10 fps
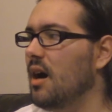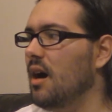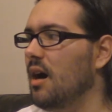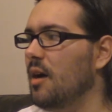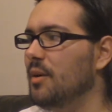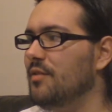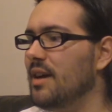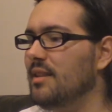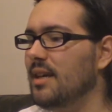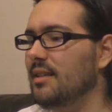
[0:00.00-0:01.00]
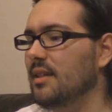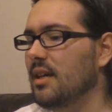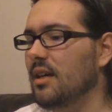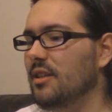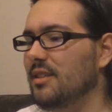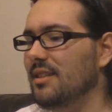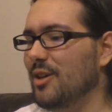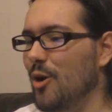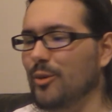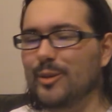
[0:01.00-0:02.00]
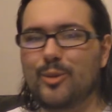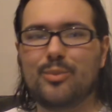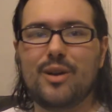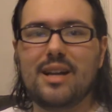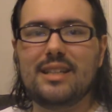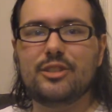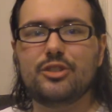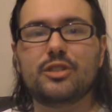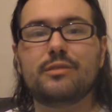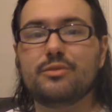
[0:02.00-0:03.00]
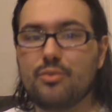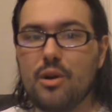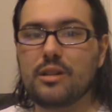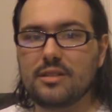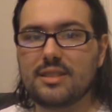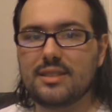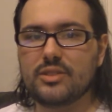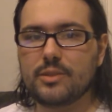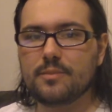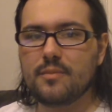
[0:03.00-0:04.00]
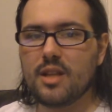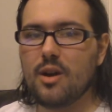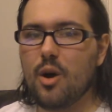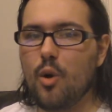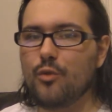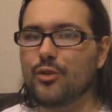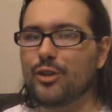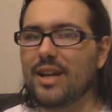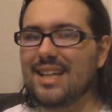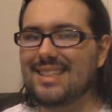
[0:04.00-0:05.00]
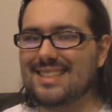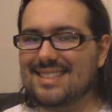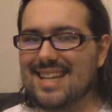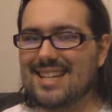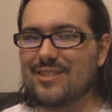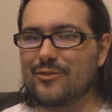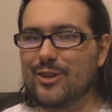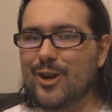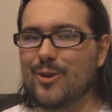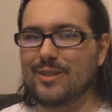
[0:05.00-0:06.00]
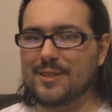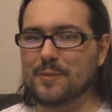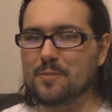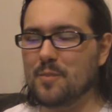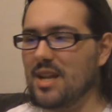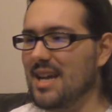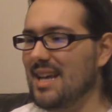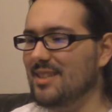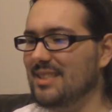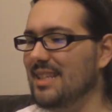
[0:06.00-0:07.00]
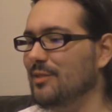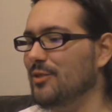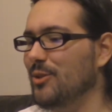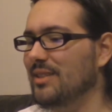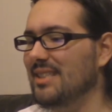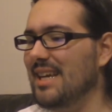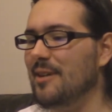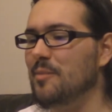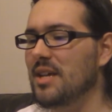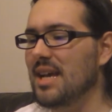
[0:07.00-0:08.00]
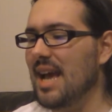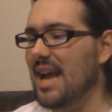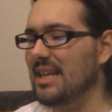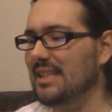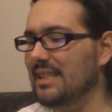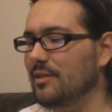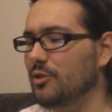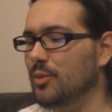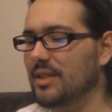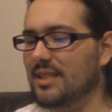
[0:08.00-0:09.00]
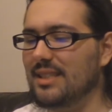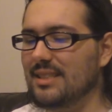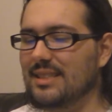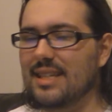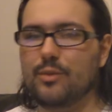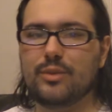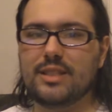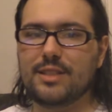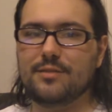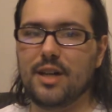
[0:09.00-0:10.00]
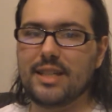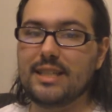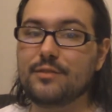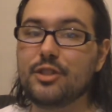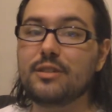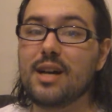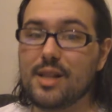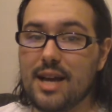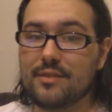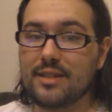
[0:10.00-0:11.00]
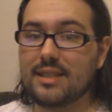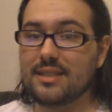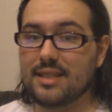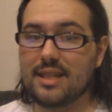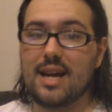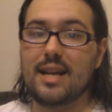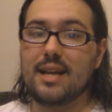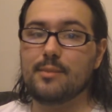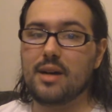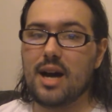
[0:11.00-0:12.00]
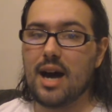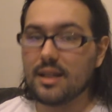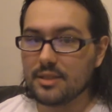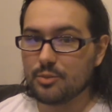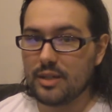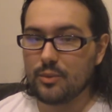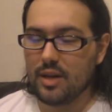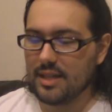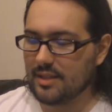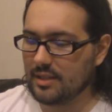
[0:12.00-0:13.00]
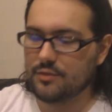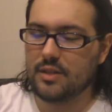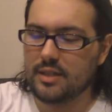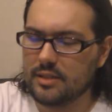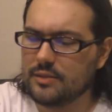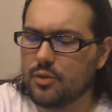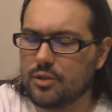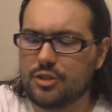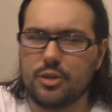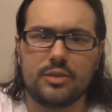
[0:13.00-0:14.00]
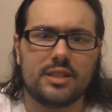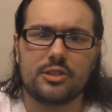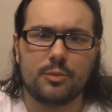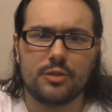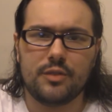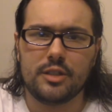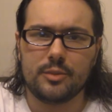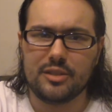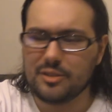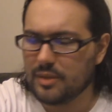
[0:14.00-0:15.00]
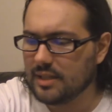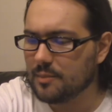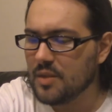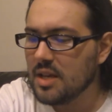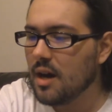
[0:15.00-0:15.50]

But the fact that Conan O'Brien deserves royalties over Detective Conan and the Detective Conan name. And here's where things get really funny. If you're not laughing at this like I am, I'll explain why I think it's funny. Because, of course, jokes get so much funnier when you explain them.